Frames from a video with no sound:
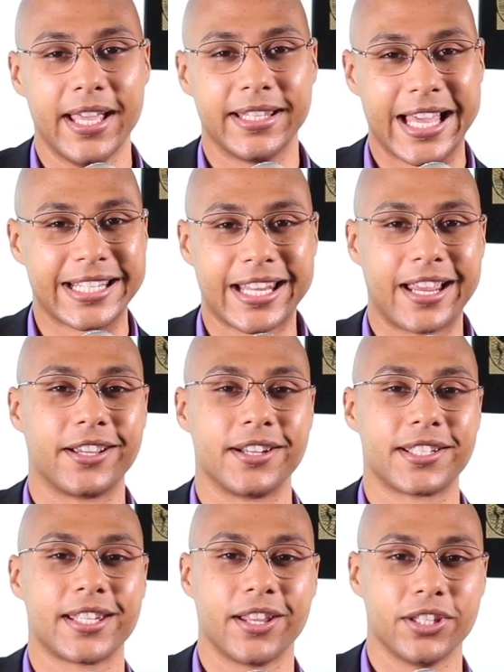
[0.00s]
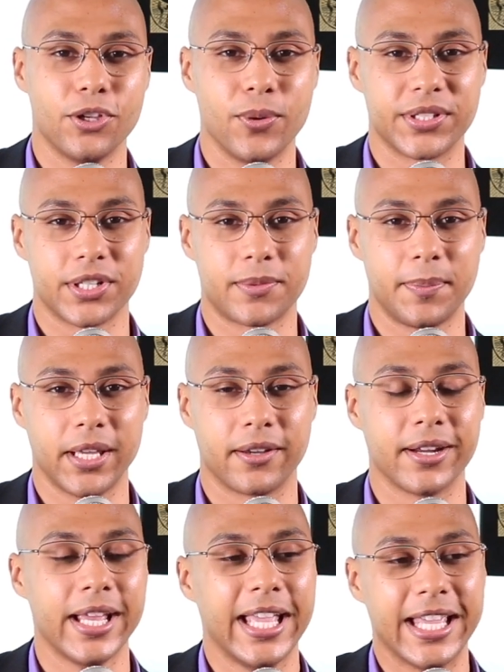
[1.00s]
That's how you're going to sell you as a
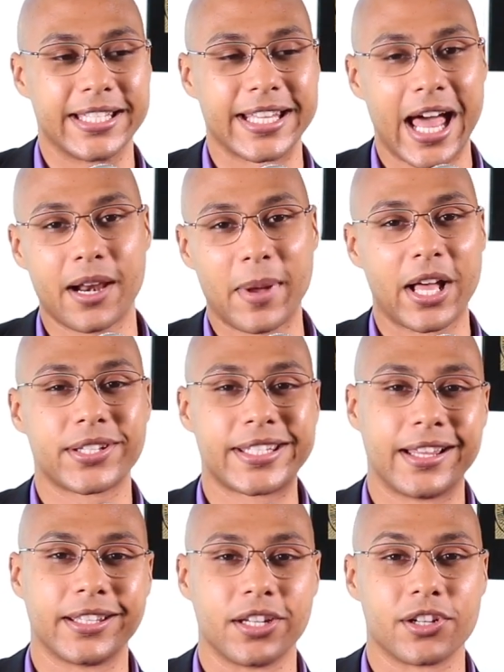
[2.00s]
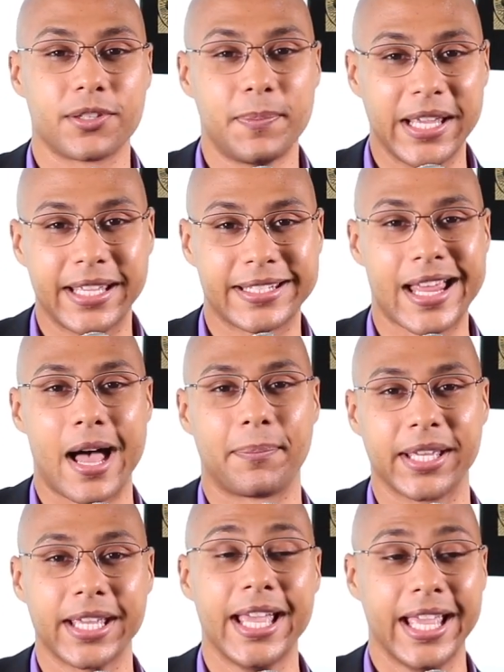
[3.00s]
speaker. It's not about selling your speaking
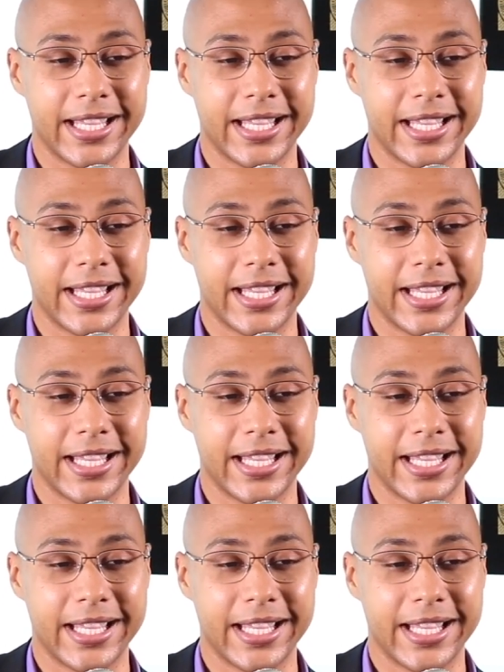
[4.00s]
topic.